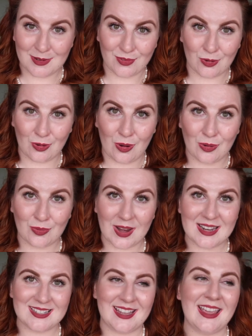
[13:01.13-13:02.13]
if you're not
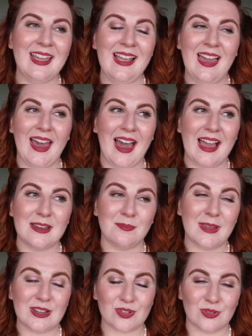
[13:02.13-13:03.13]
already, and
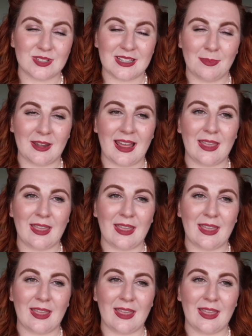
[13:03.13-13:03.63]
make sure to keep an